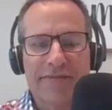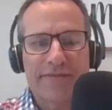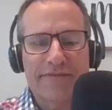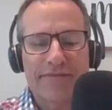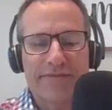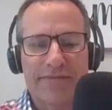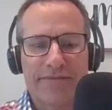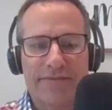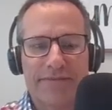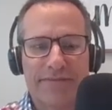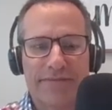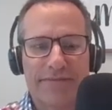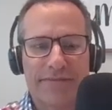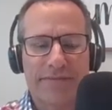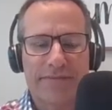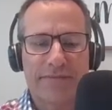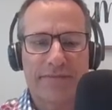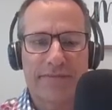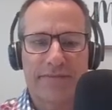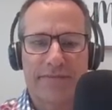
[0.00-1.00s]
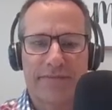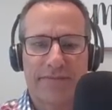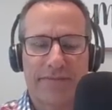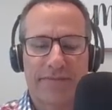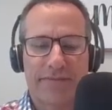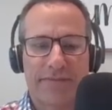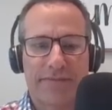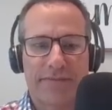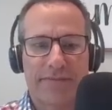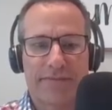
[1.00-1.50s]

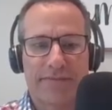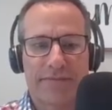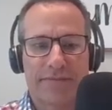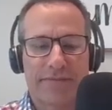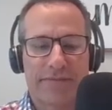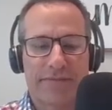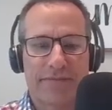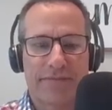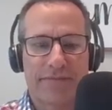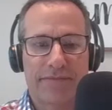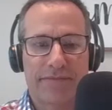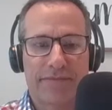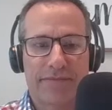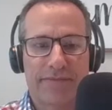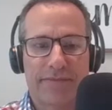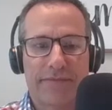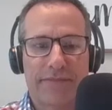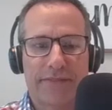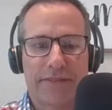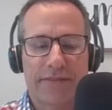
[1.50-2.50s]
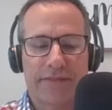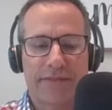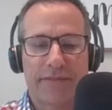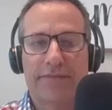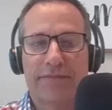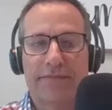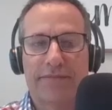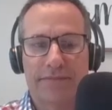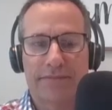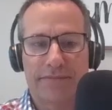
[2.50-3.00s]

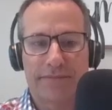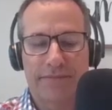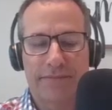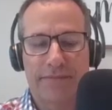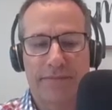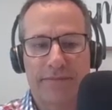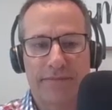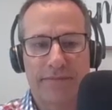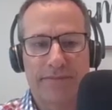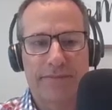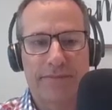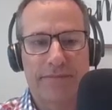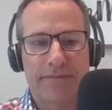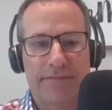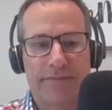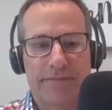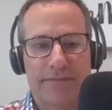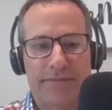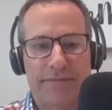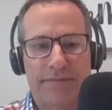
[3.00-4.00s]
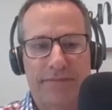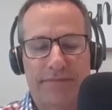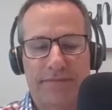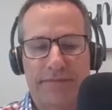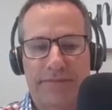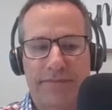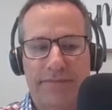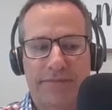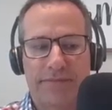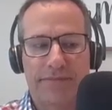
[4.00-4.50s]

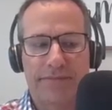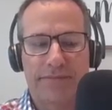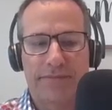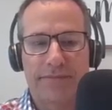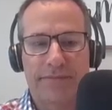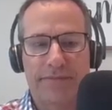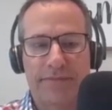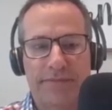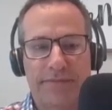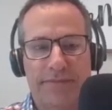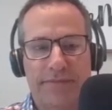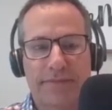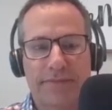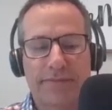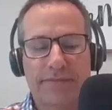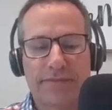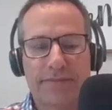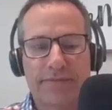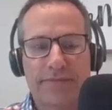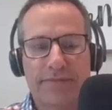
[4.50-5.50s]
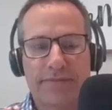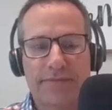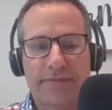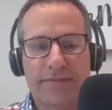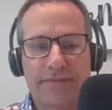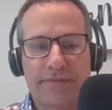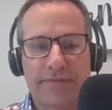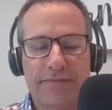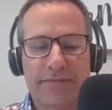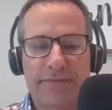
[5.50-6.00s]
The person shown says nothing.